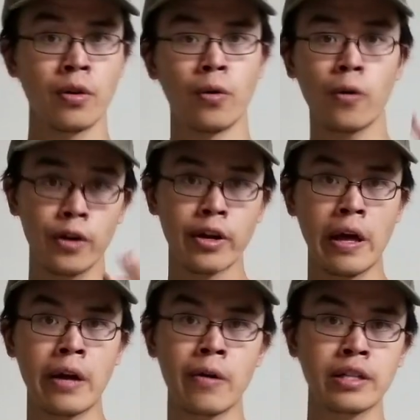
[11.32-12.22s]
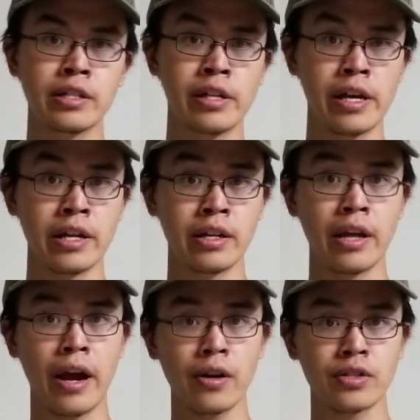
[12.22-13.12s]
or you're interested in
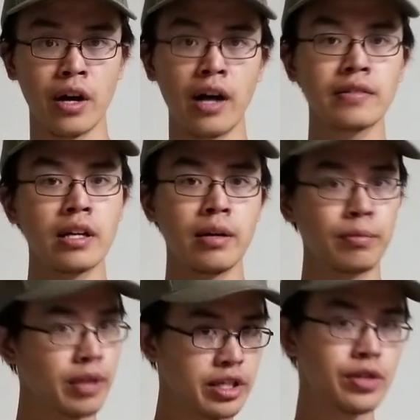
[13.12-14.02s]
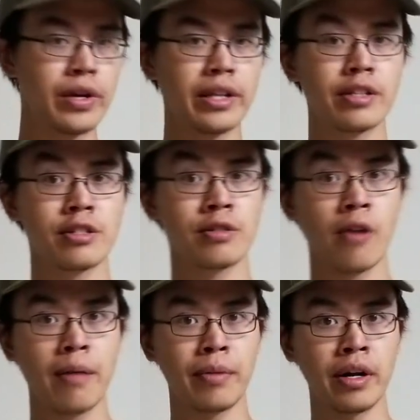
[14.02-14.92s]
airsoft, please do hit the
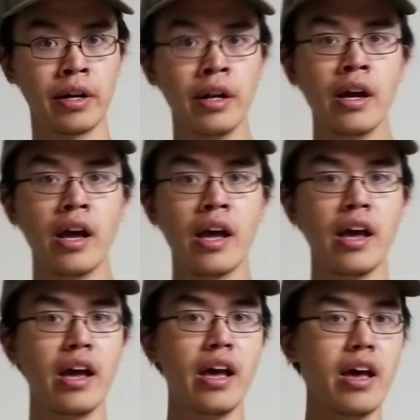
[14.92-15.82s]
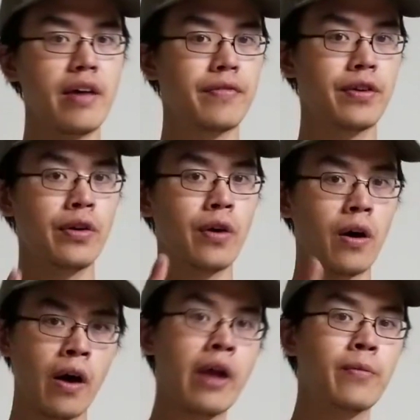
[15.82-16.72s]
subscribe button. If you
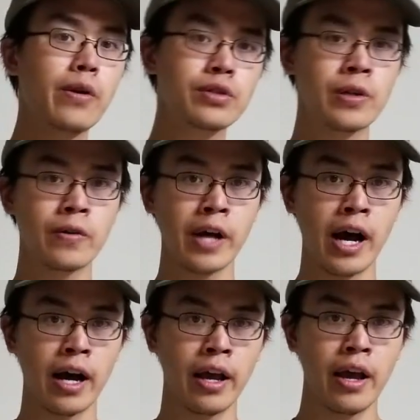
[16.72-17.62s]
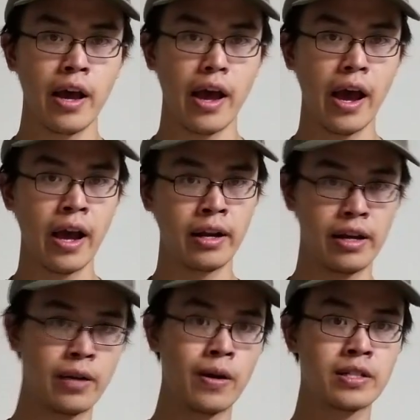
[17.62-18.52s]
are a real still guy and
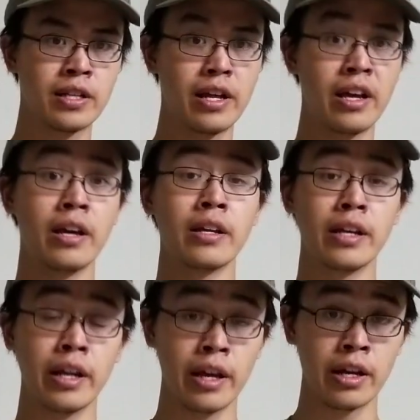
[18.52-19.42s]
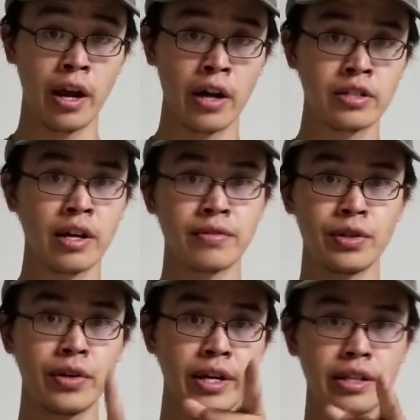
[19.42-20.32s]
interested in getting into airsoft,
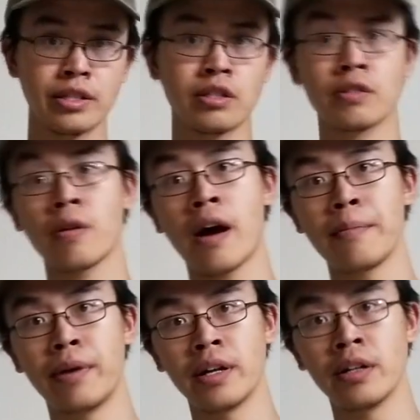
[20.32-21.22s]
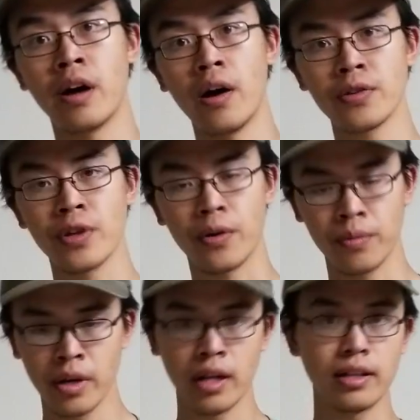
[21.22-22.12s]
do hit the subscribe button also.
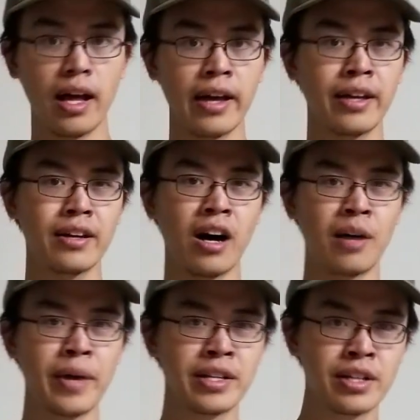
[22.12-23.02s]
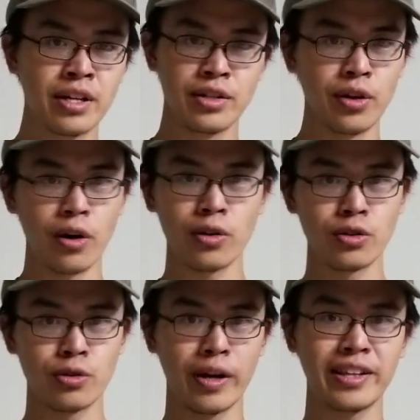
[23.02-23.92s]
Like, comment, do all
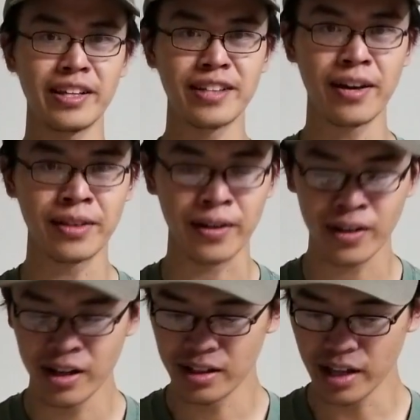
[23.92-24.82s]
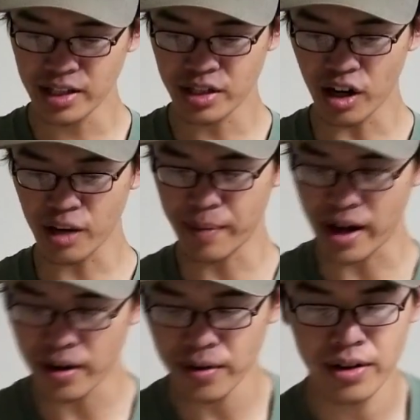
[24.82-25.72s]
those great things out there. Let's talk
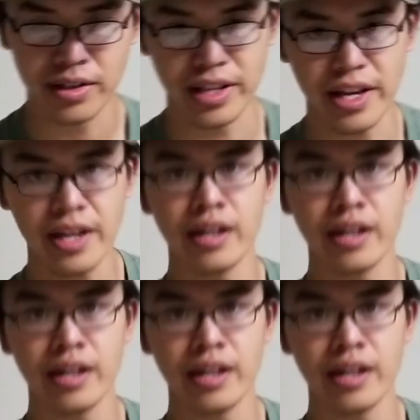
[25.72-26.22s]
about the